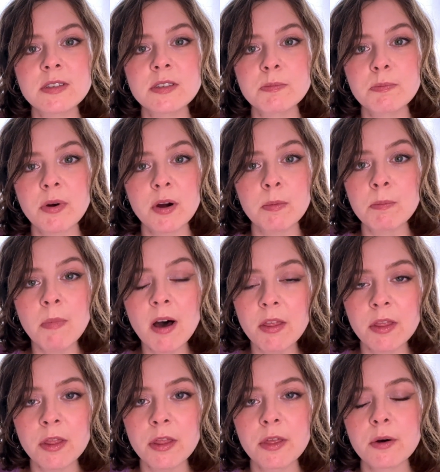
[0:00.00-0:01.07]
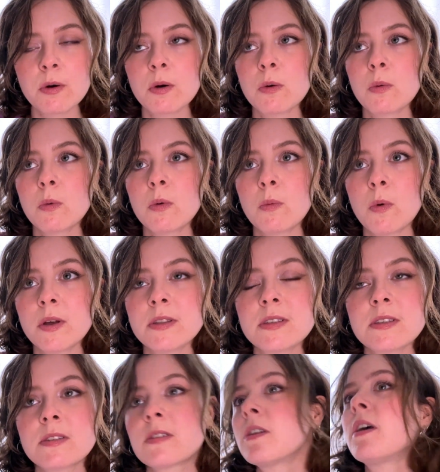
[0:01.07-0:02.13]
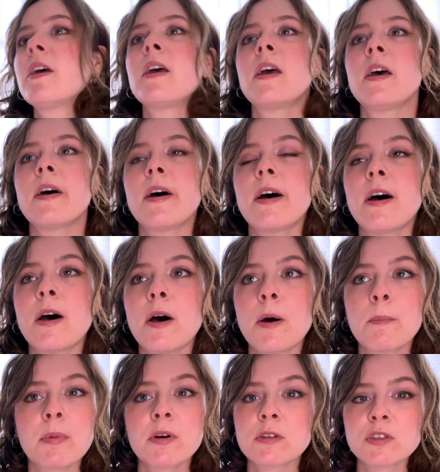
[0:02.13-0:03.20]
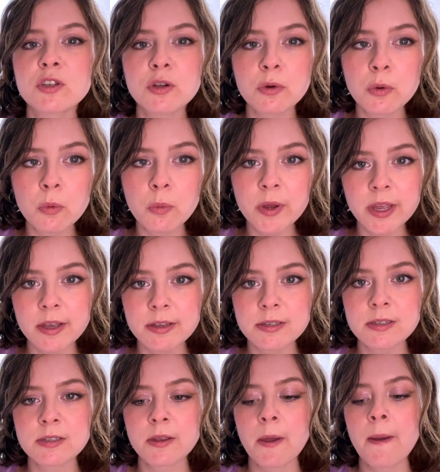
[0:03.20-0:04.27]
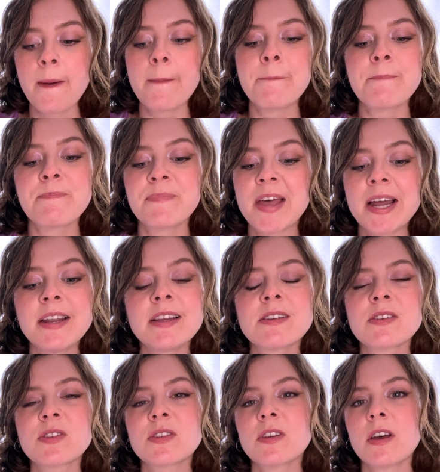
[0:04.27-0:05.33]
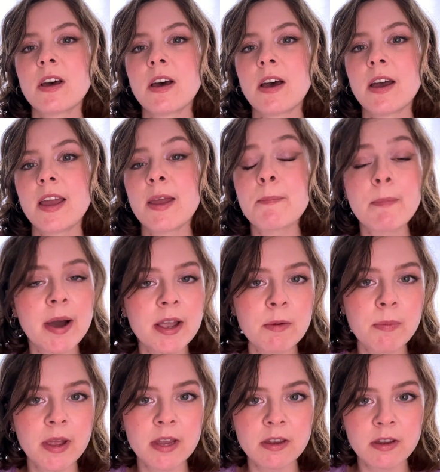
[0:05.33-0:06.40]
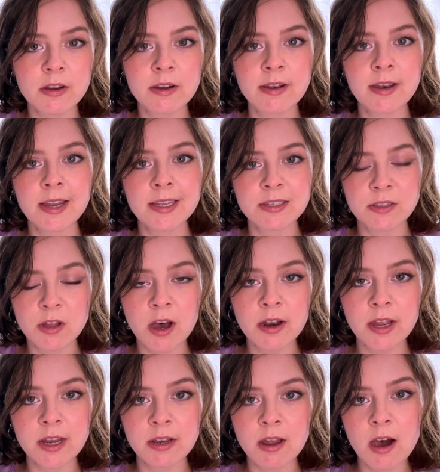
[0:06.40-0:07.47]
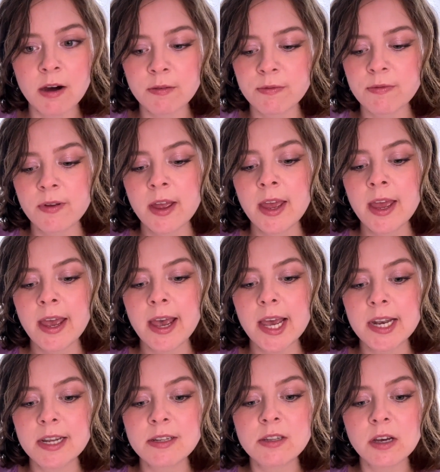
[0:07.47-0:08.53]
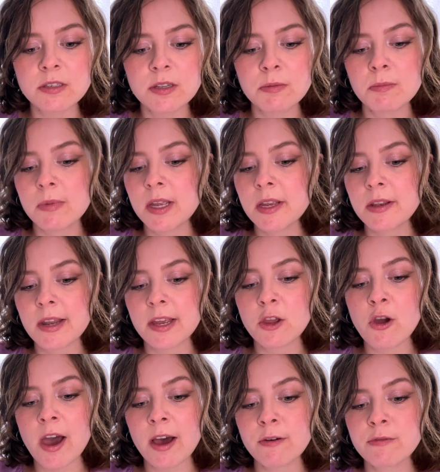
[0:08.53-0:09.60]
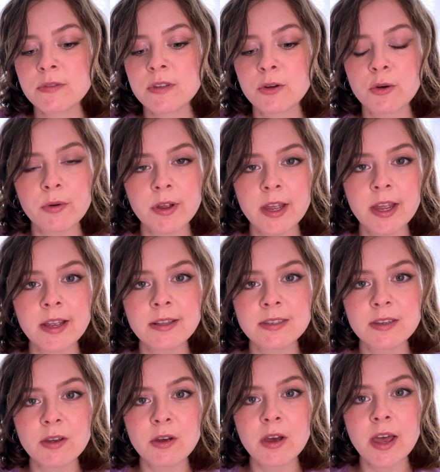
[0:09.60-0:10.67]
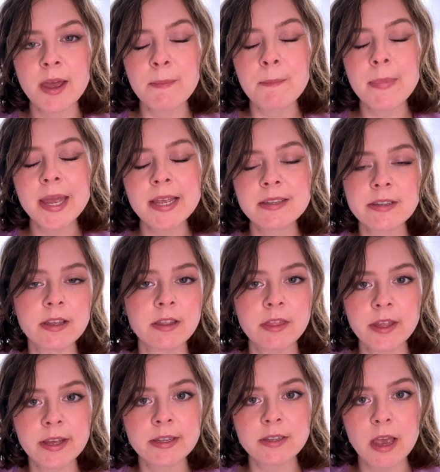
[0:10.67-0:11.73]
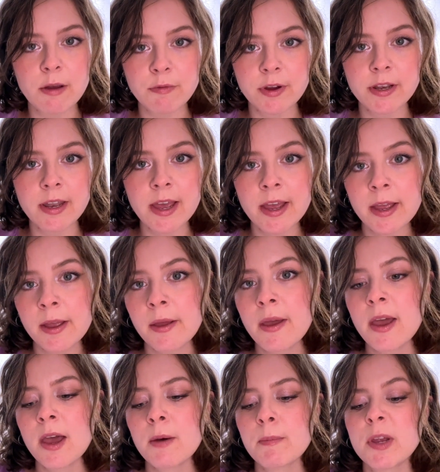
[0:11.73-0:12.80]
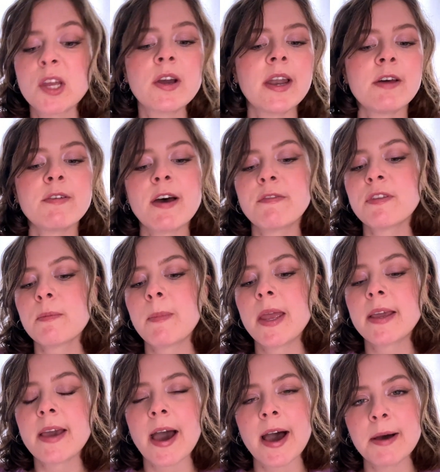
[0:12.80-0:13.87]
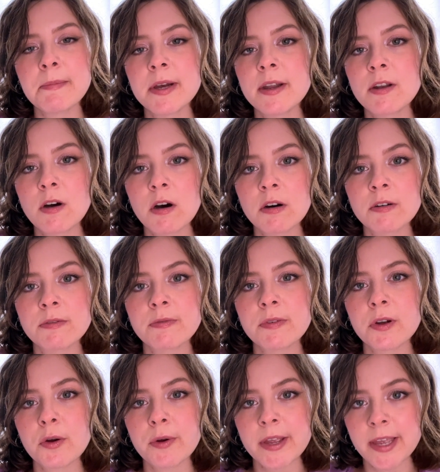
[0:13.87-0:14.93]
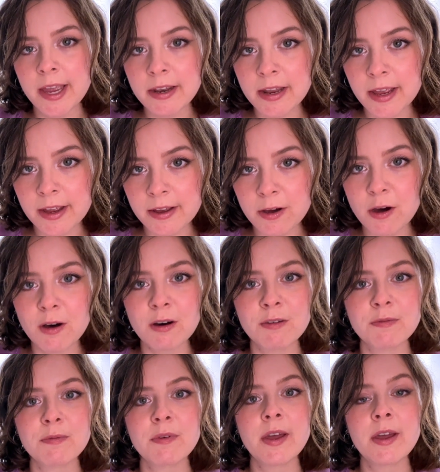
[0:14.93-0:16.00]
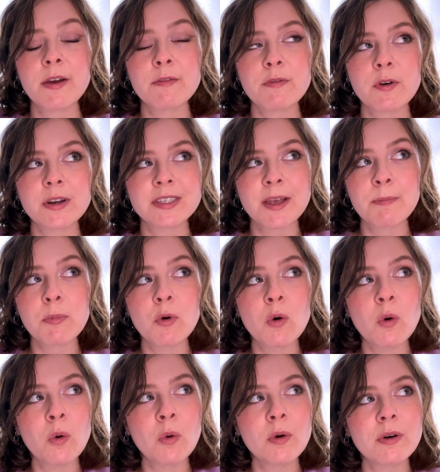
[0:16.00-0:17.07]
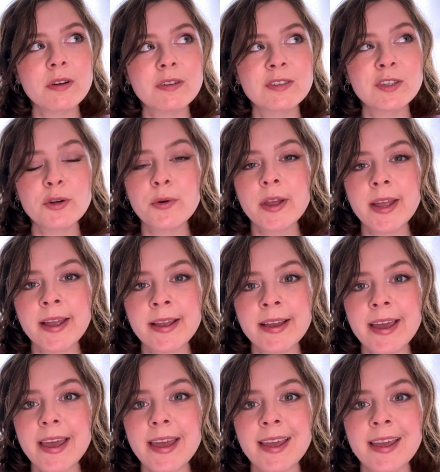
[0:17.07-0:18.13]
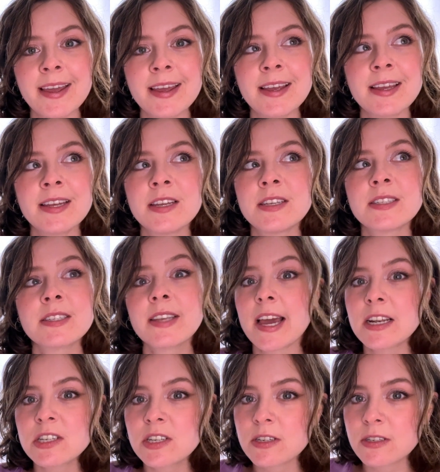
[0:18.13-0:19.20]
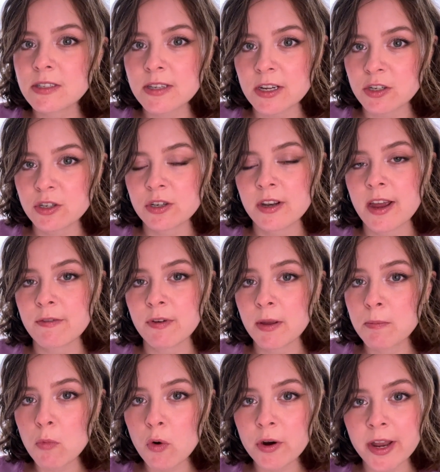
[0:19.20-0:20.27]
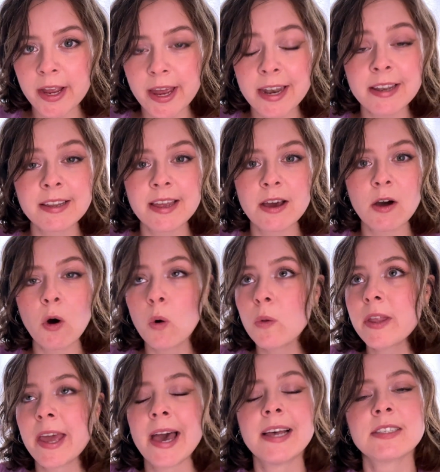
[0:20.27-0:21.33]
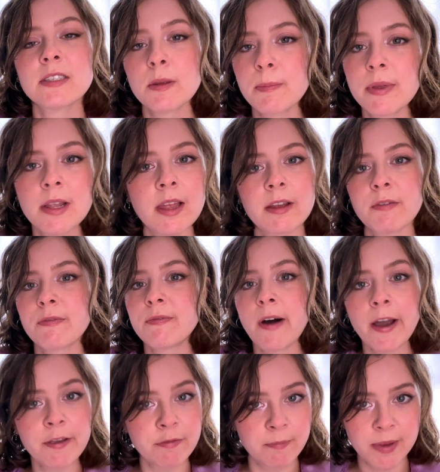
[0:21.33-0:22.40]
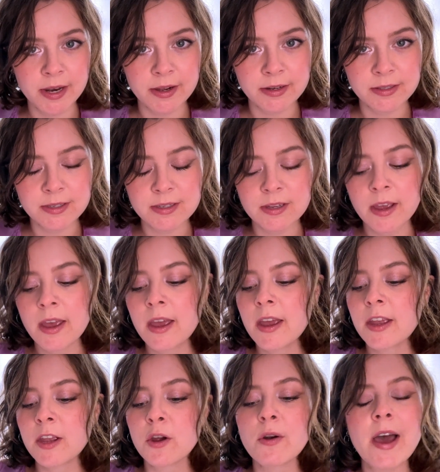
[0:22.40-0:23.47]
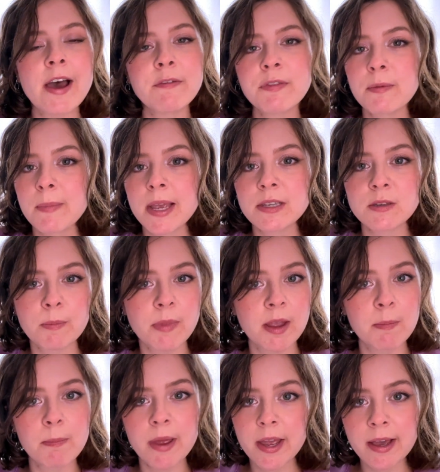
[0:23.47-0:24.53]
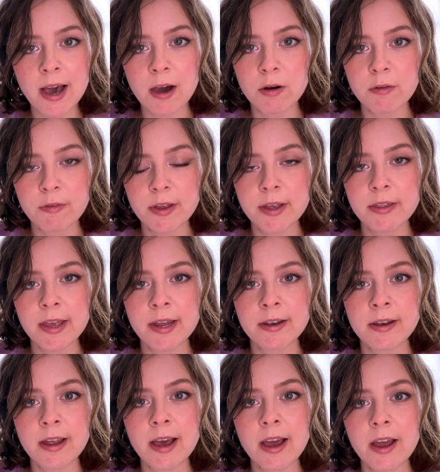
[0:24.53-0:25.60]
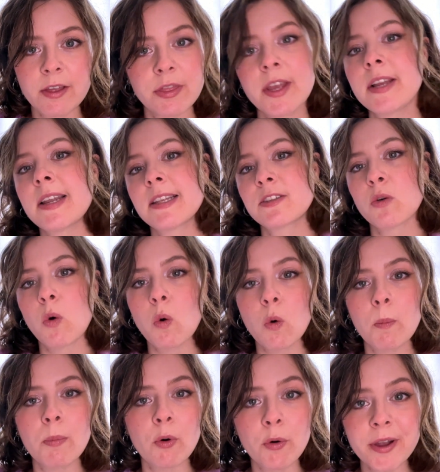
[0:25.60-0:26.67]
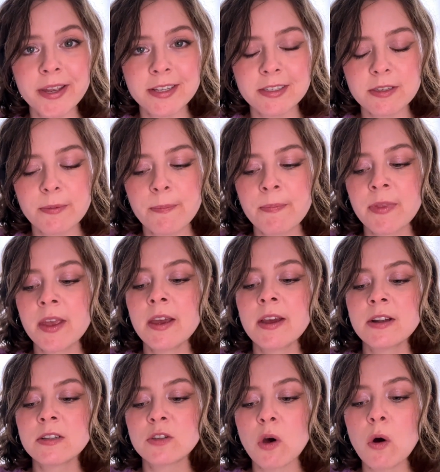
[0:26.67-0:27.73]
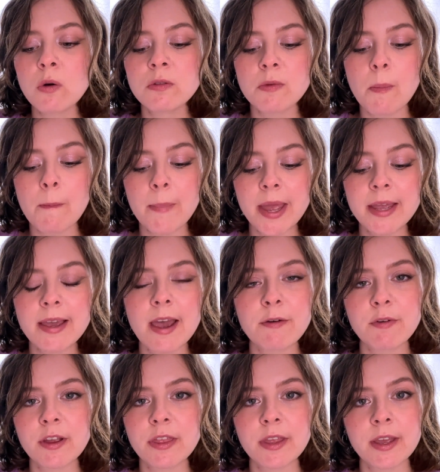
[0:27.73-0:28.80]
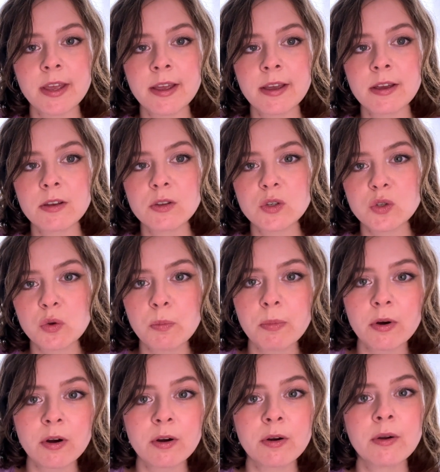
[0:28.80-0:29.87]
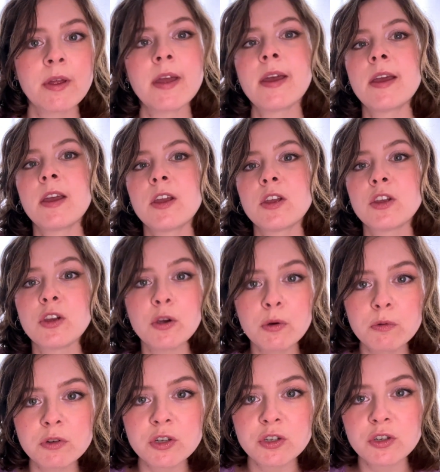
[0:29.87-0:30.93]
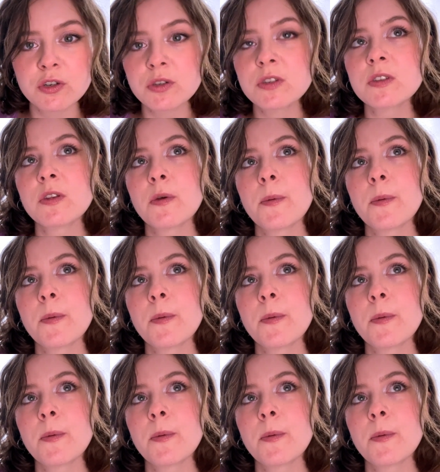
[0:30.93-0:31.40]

per month or once per 2 weeks, that is, in my opinion, is not enough. And it doesn't mean that you have to create amazing things every day, but you kind of have to make a habit of creating, of, for example, doing a sketch session every morning, and it only has to be like 5 minutes. You don't have to make something big out of it. And I think that's the whole point. Don't make everything super huge. Just